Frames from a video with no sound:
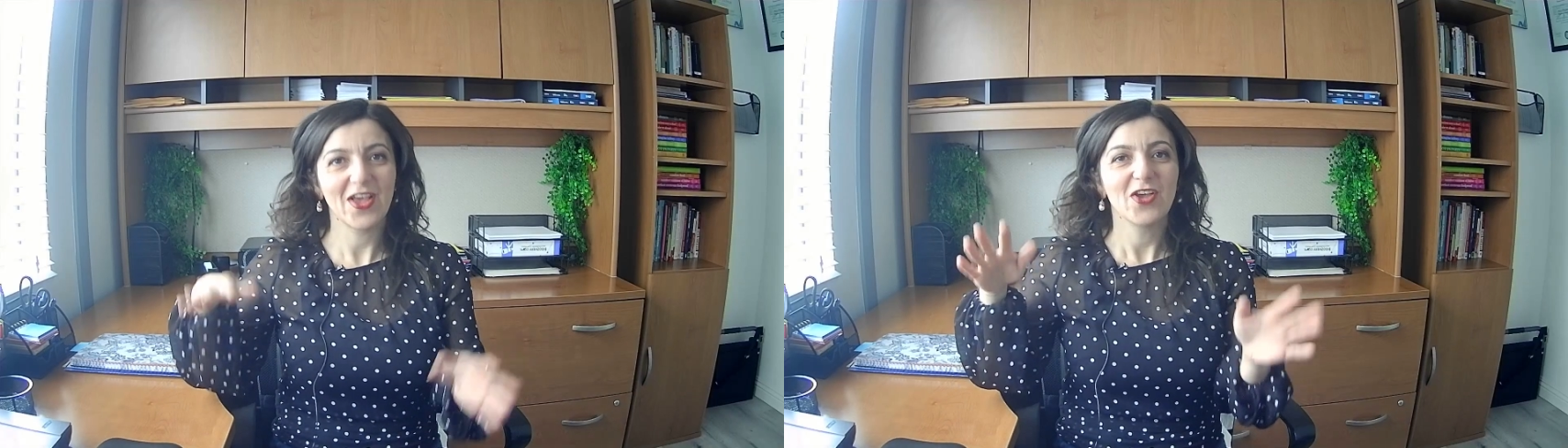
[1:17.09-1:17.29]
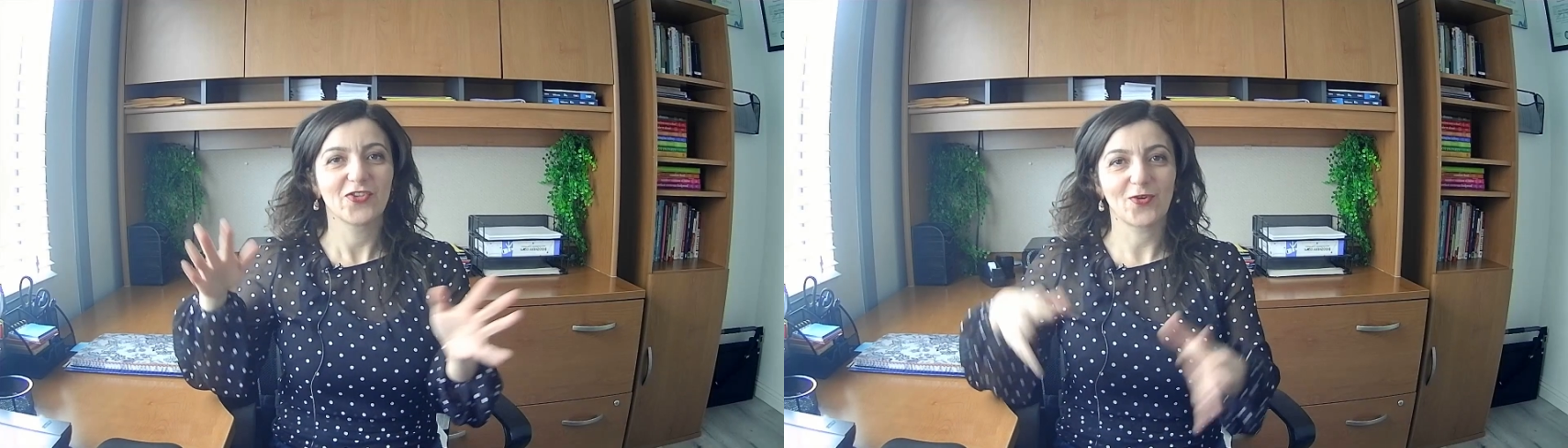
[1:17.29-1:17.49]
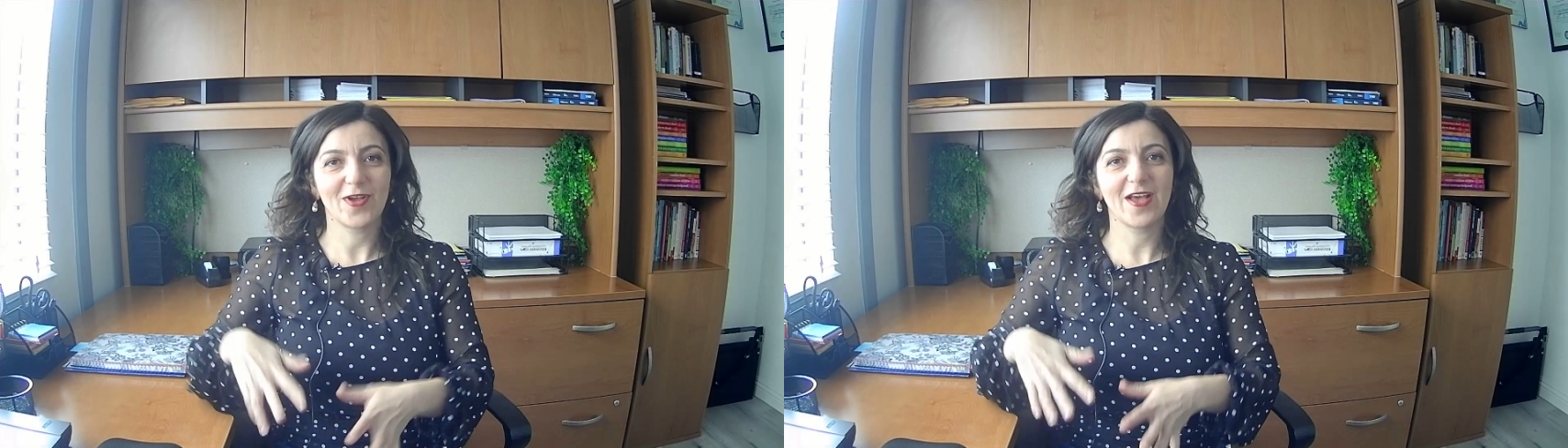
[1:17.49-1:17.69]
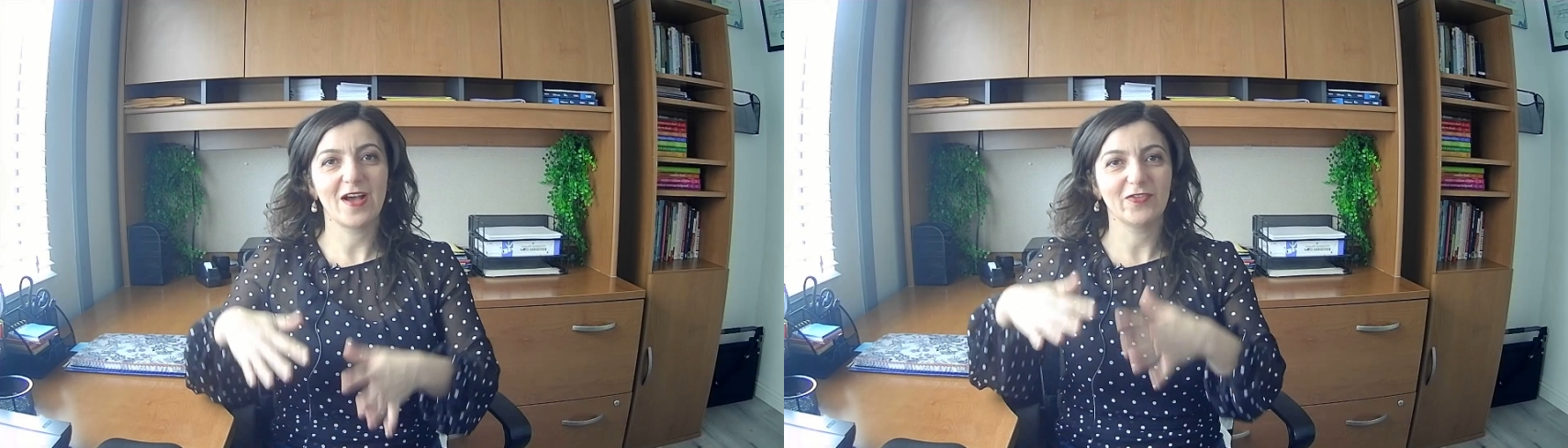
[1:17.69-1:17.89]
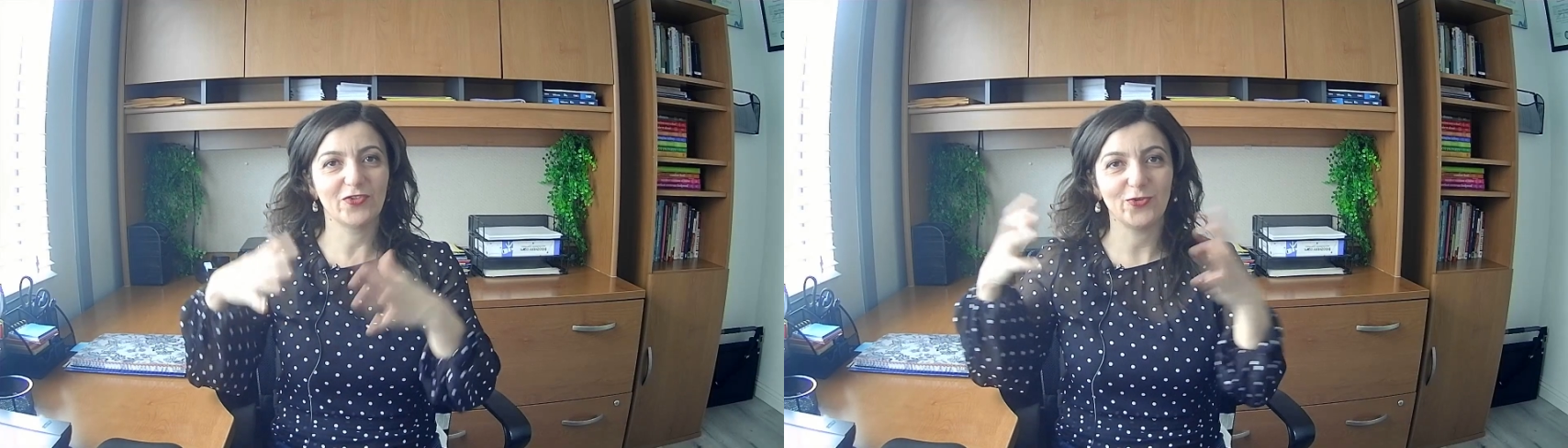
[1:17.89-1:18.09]
So I
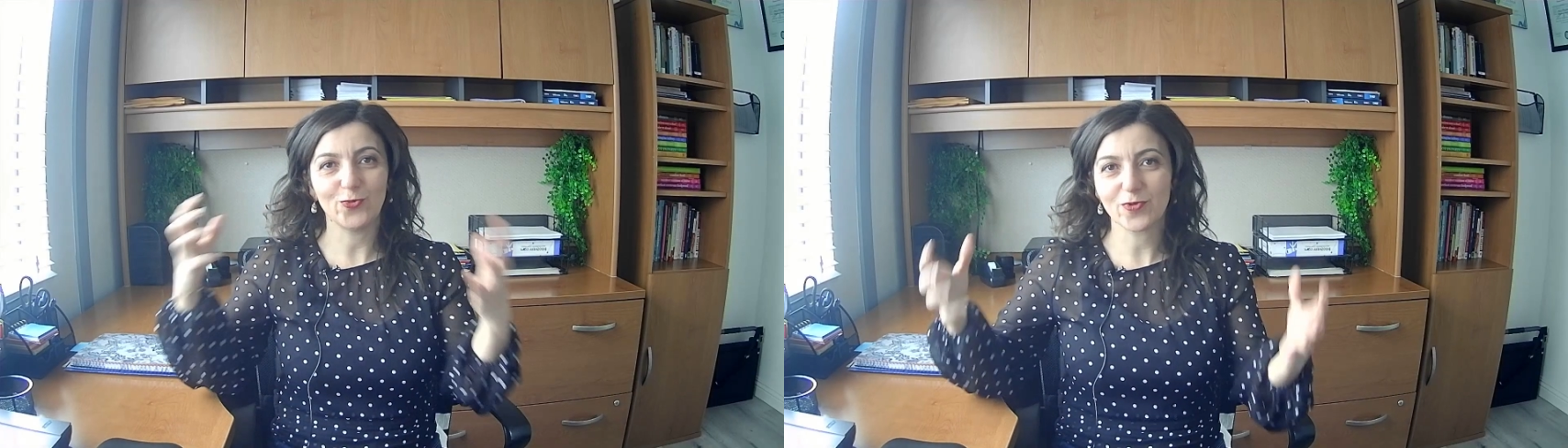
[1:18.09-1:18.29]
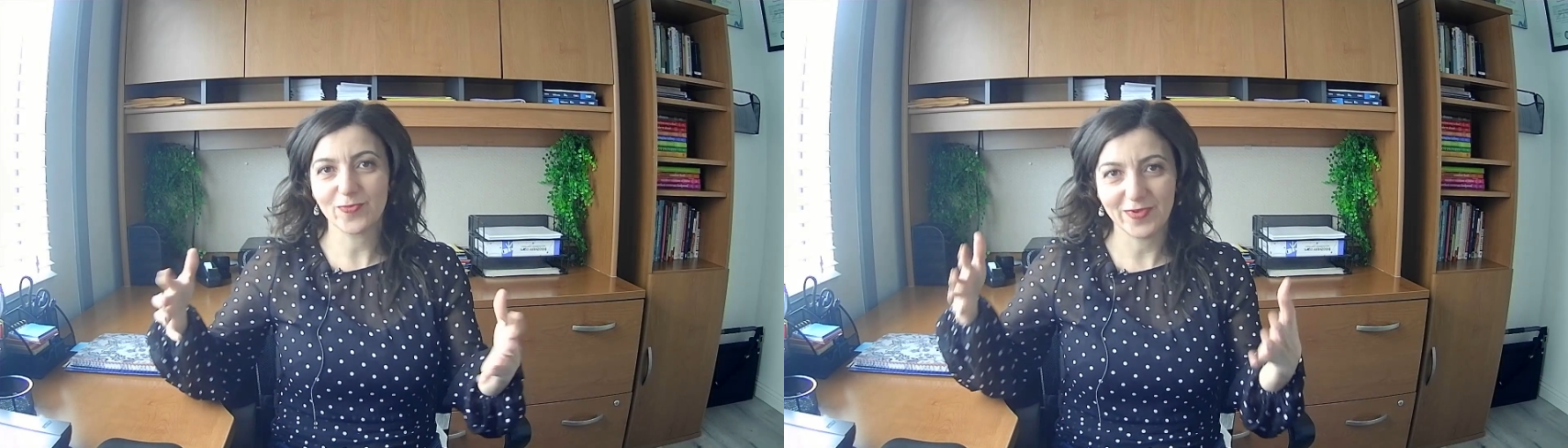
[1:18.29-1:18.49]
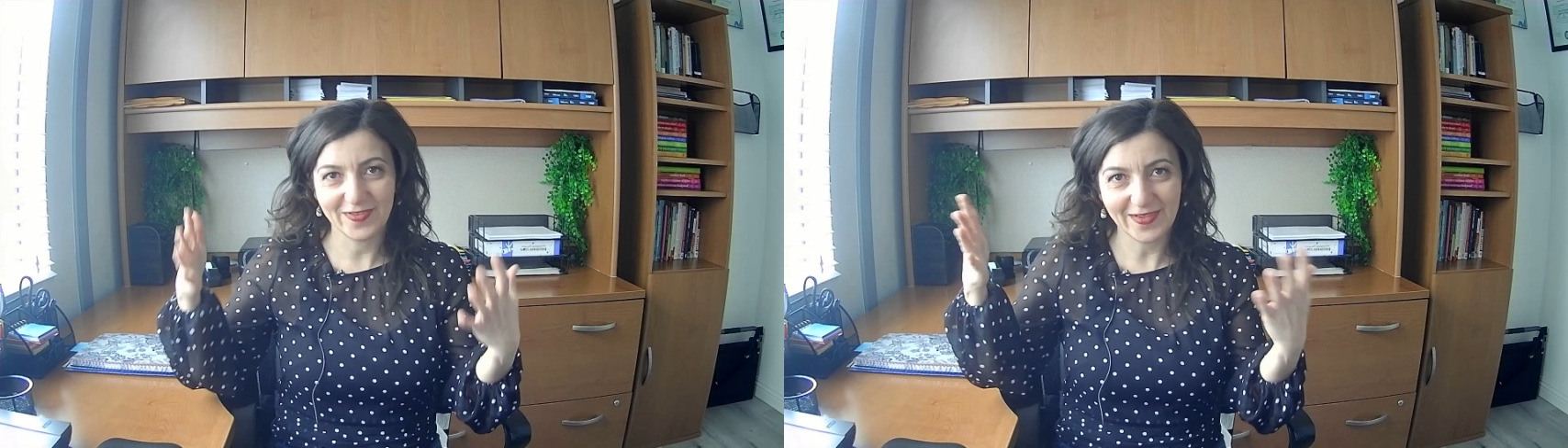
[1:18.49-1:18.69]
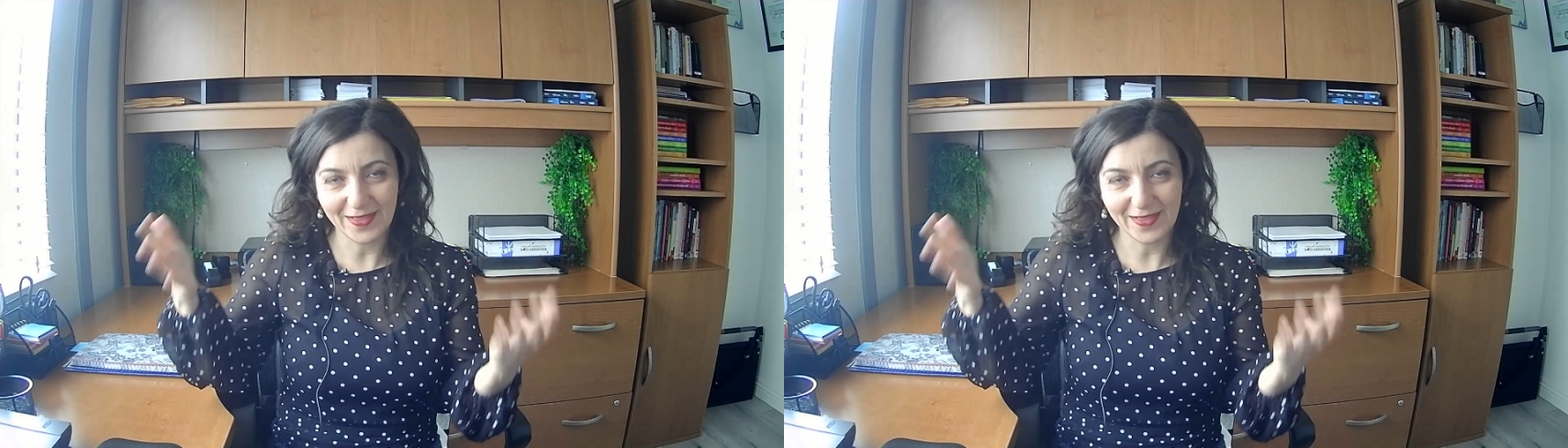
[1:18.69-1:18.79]
have a super busy